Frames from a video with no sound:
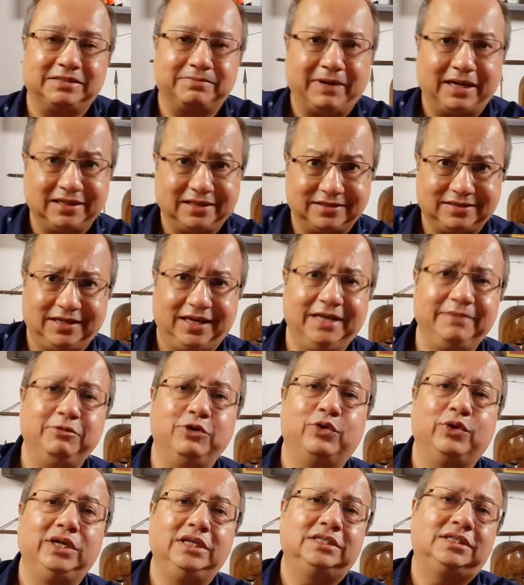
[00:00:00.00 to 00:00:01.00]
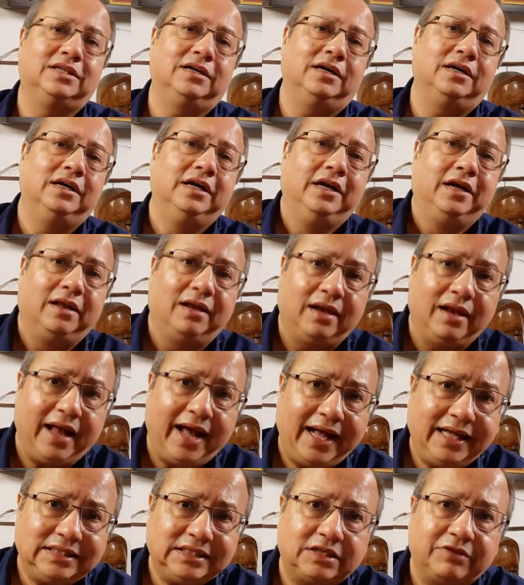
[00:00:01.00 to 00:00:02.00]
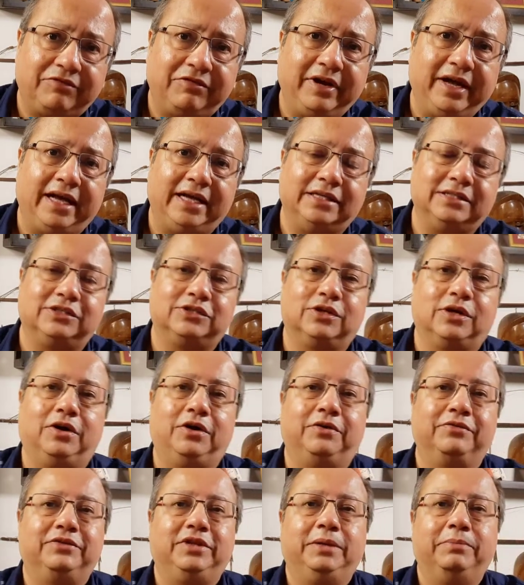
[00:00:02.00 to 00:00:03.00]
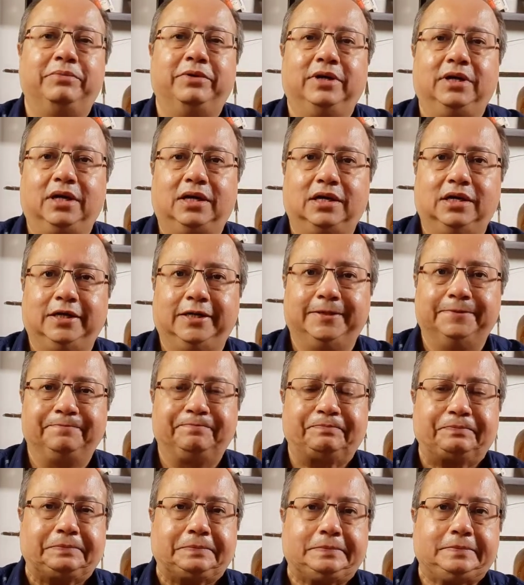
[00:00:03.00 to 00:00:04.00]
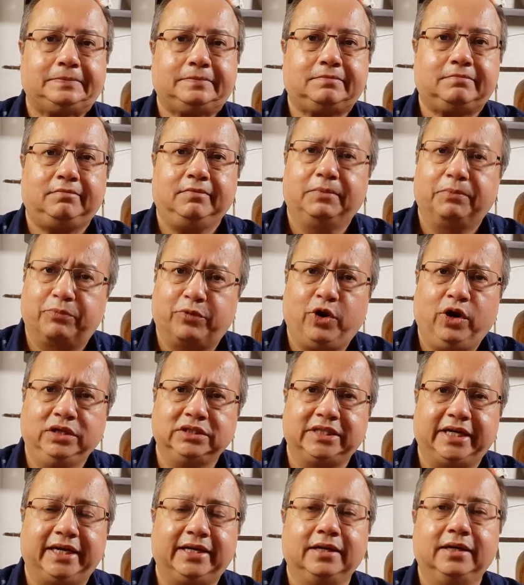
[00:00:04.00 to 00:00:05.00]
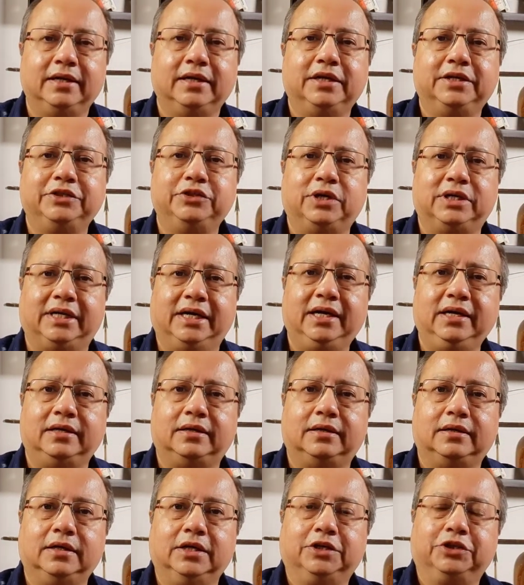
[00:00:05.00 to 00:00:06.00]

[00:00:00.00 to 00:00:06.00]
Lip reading: By the time you reach the last phase of the particular project, you're done.